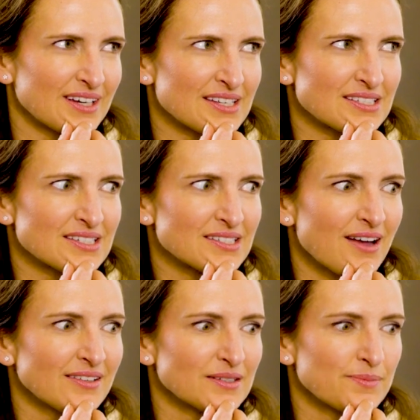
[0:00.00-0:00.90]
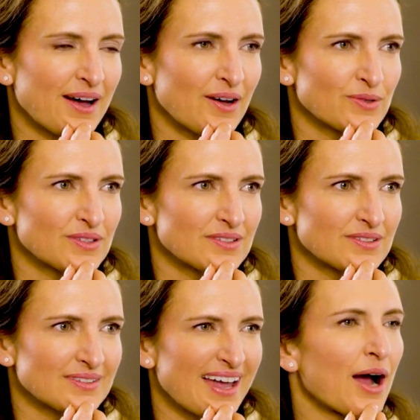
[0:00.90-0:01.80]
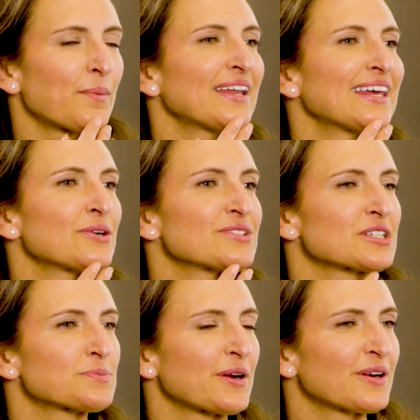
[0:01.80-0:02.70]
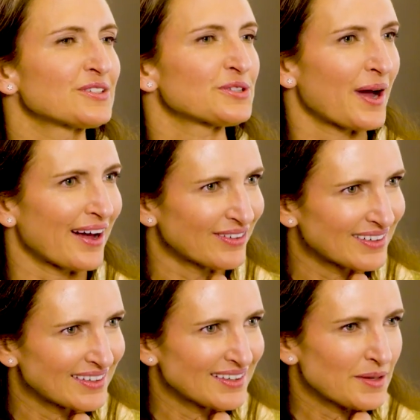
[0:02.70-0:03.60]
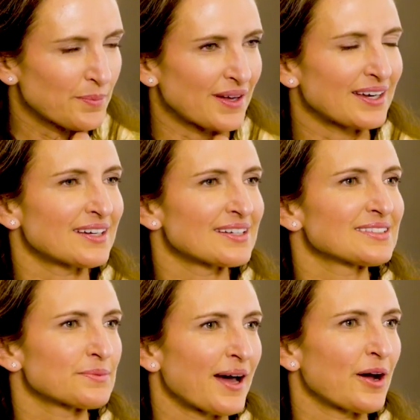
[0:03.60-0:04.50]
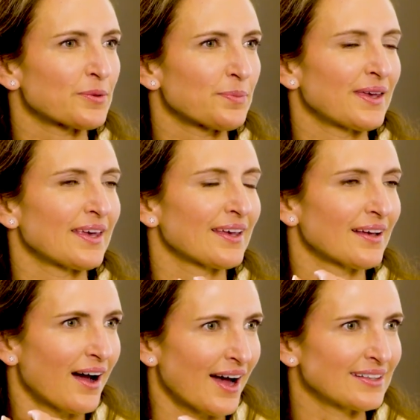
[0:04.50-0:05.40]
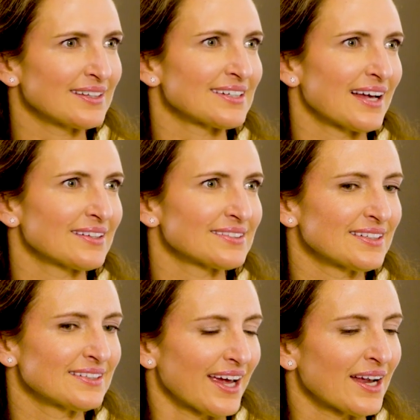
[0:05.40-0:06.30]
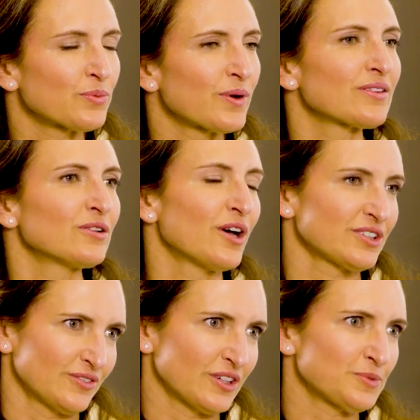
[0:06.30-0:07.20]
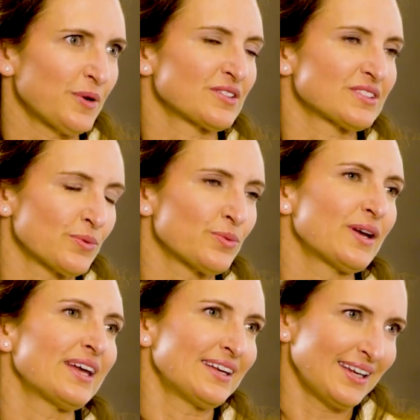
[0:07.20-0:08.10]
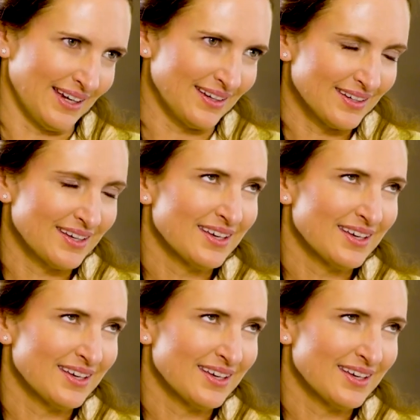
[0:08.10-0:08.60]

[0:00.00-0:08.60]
It's not about how many years experience you have, but it is about being highly talented and with a lot of experience that we need.